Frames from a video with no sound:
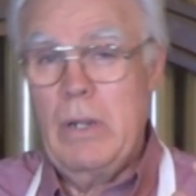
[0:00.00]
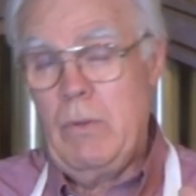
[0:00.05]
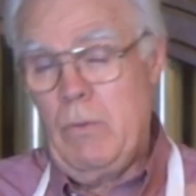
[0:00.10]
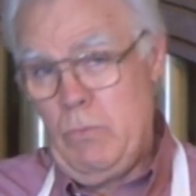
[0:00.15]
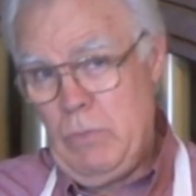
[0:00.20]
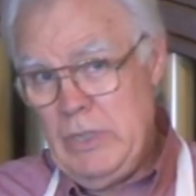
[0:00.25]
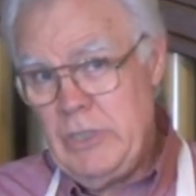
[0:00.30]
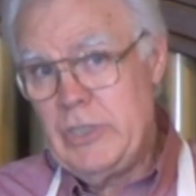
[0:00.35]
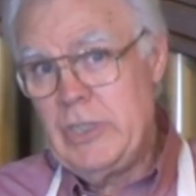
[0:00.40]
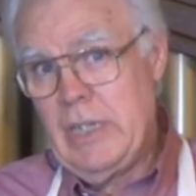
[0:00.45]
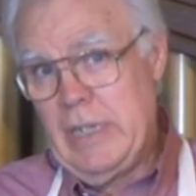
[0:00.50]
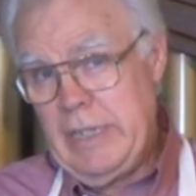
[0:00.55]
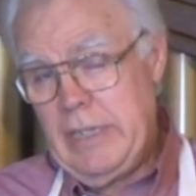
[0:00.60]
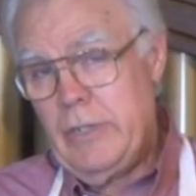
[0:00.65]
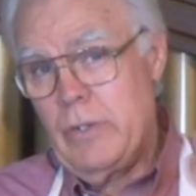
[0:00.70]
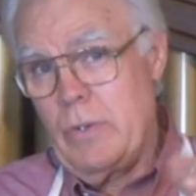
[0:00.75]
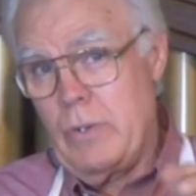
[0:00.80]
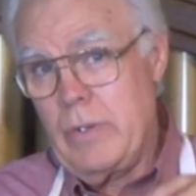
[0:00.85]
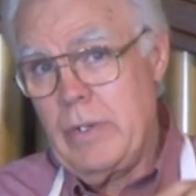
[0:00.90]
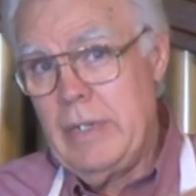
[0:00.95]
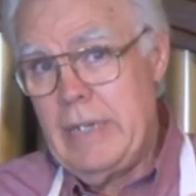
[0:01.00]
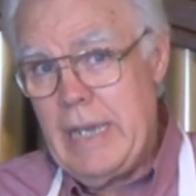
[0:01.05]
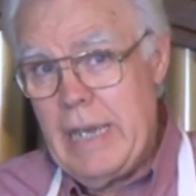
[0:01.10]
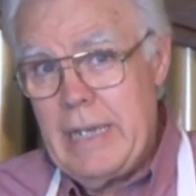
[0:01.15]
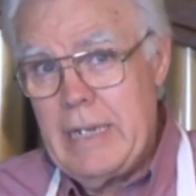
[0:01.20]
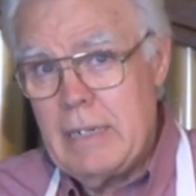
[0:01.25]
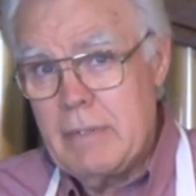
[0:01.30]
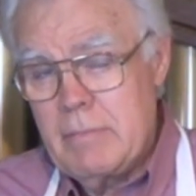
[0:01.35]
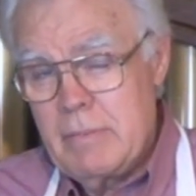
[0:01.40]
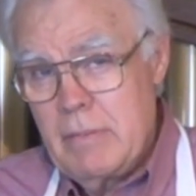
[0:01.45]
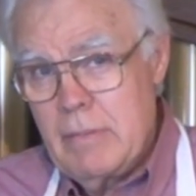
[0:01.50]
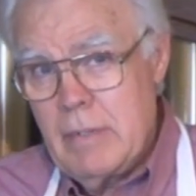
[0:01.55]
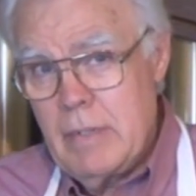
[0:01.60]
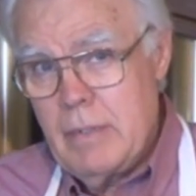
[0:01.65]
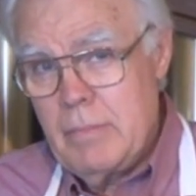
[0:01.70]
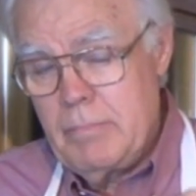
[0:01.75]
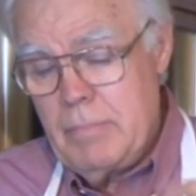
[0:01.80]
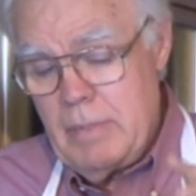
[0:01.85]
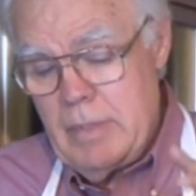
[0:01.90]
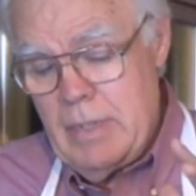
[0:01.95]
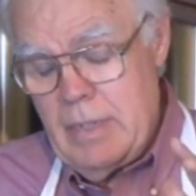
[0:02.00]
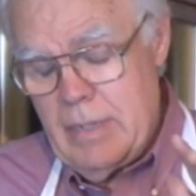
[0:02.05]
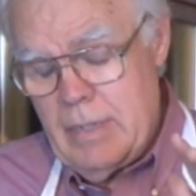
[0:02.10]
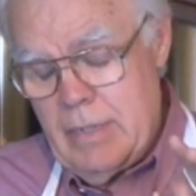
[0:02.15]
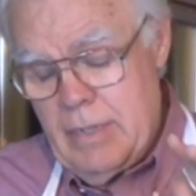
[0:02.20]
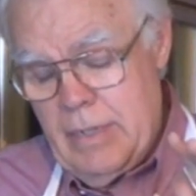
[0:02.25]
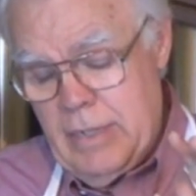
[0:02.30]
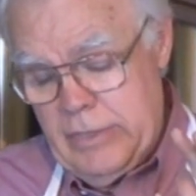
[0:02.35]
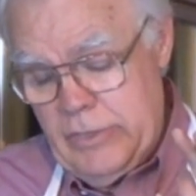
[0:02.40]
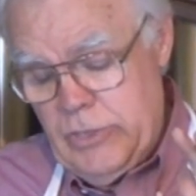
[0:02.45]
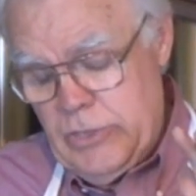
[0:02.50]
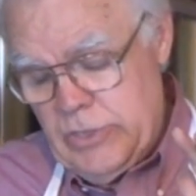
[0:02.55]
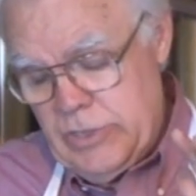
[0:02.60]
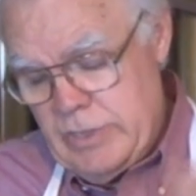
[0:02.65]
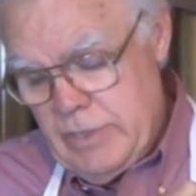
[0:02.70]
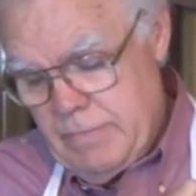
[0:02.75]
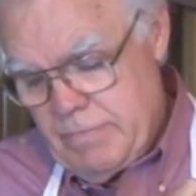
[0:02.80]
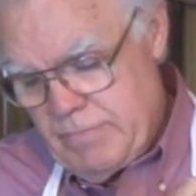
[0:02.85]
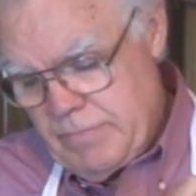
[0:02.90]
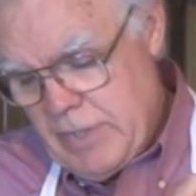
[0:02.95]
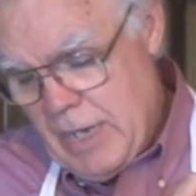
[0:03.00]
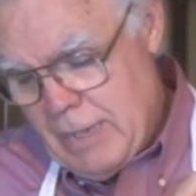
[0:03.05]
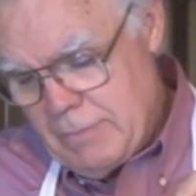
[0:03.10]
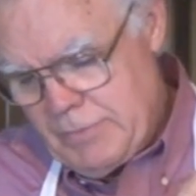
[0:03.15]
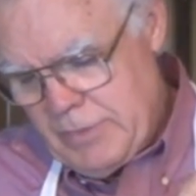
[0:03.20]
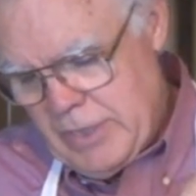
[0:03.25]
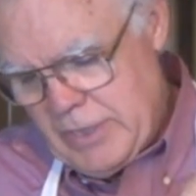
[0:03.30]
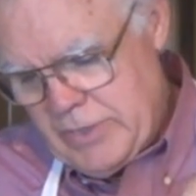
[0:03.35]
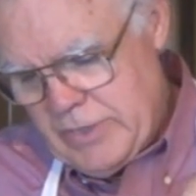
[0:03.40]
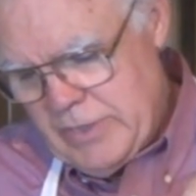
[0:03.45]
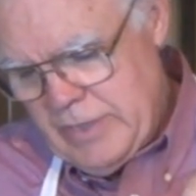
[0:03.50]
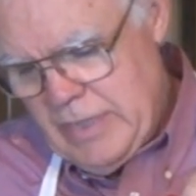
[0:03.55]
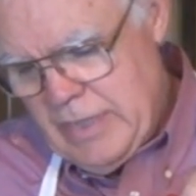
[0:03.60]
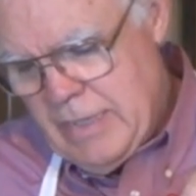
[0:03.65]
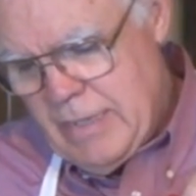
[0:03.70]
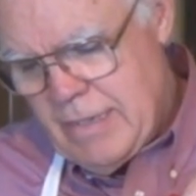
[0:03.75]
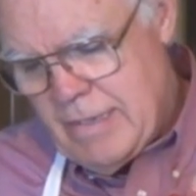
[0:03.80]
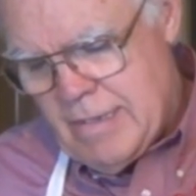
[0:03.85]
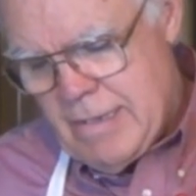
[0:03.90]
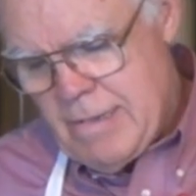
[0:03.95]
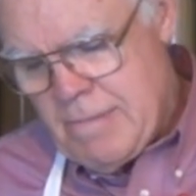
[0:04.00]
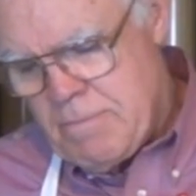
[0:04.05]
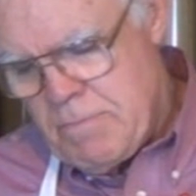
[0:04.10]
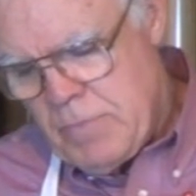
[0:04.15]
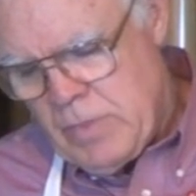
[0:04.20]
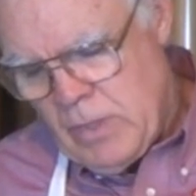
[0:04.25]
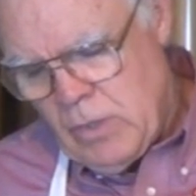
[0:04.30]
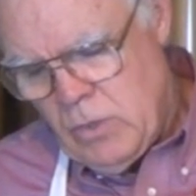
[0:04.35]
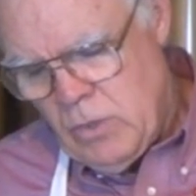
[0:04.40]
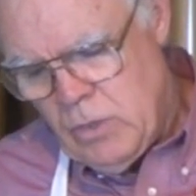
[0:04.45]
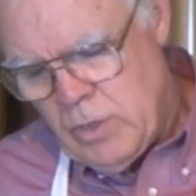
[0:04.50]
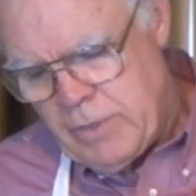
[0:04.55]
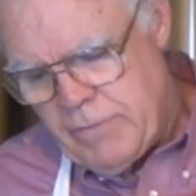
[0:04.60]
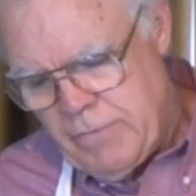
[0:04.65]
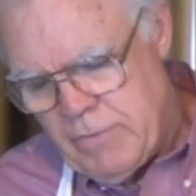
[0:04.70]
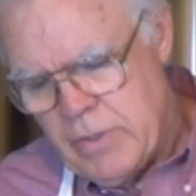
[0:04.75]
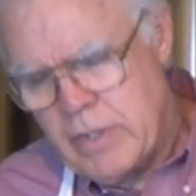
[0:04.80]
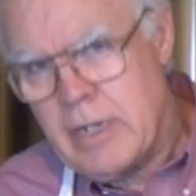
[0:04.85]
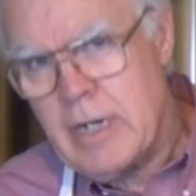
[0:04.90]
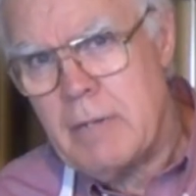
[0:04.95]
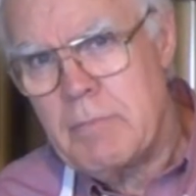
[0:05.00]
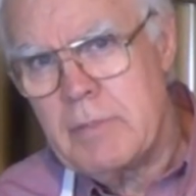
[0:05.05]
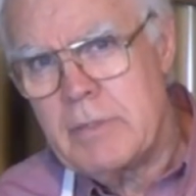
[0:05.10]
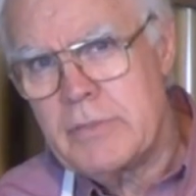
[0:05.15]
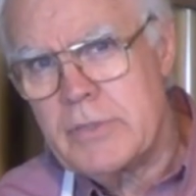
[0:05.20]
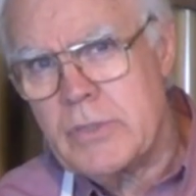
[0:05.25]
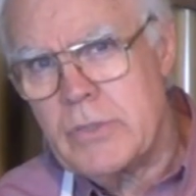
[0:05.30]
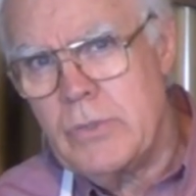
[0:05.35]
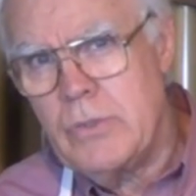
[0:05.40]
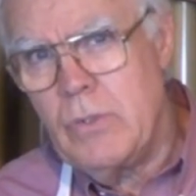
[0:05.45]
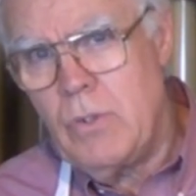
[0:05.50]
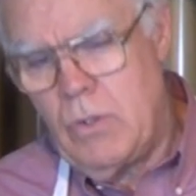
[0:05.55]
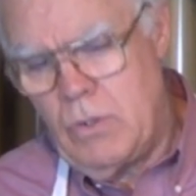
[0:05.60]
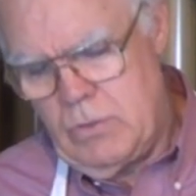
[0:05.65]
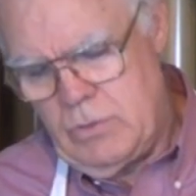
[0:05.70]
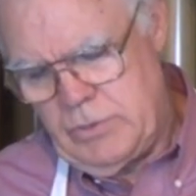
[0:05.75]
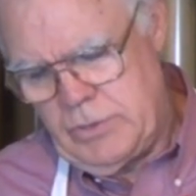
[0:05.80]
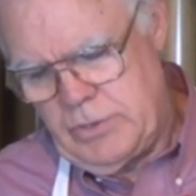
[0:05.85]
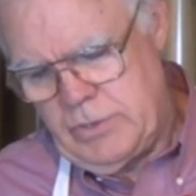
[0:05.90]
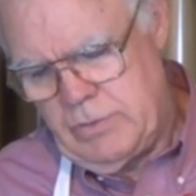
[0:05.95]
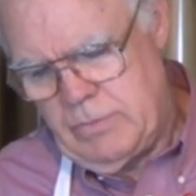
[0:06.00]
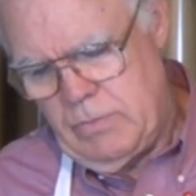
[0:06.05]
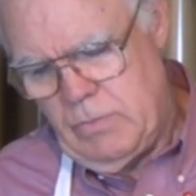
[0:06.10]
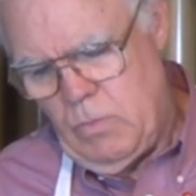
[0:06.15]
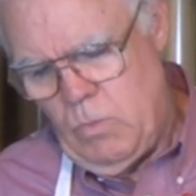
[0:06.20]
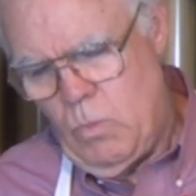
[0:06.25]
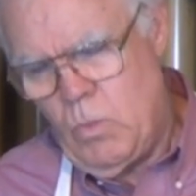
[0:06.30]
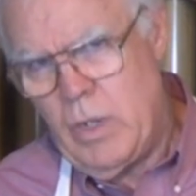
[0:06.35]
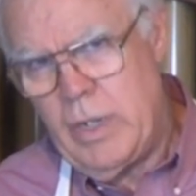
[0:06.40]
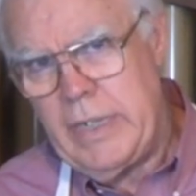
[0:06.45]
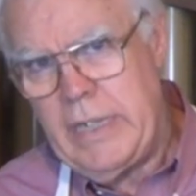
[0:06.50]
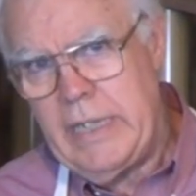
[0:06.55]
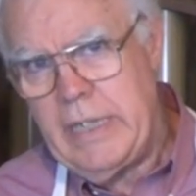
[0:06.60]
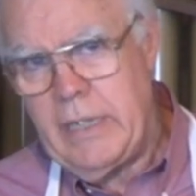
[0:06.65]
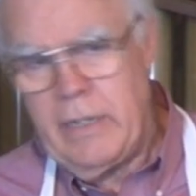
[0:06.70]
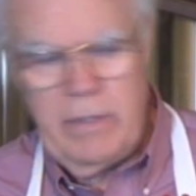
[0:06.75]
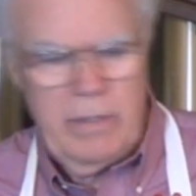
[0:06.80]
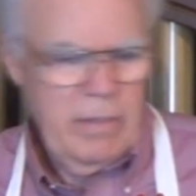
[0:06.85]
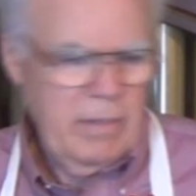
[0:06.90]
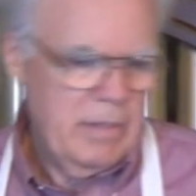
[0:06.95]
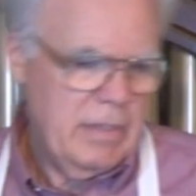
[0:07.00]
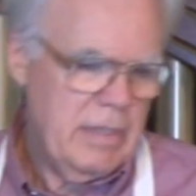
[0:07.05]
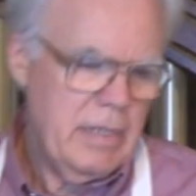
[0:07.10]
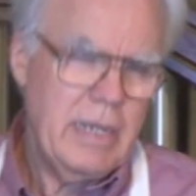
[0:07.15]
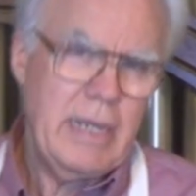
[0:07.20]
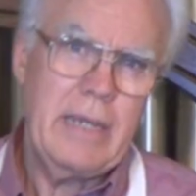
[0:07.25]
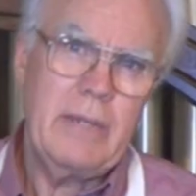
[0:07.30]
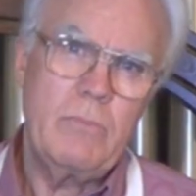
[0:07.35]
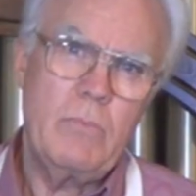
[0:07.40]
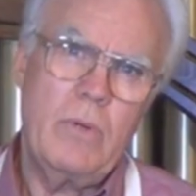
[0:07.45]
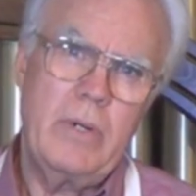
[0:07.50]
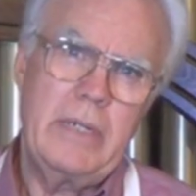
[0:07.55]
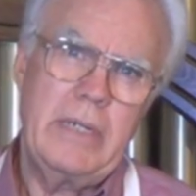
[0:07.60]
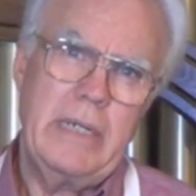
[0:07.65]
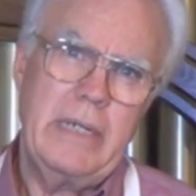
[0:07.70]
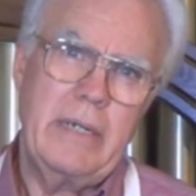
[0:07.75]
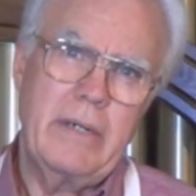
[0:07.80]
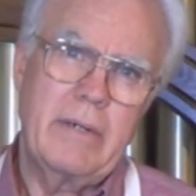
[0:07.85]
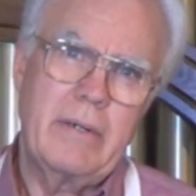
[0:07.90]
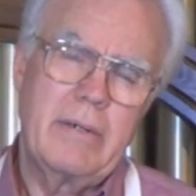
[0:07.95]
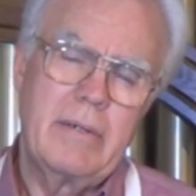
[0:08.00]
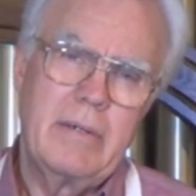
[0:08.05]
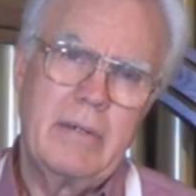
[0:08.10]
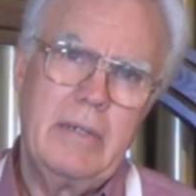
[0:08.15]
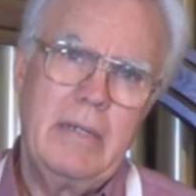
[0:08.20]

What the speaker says: originally your organ had a hutch top section, look for a couple of screw holes, one here and one here.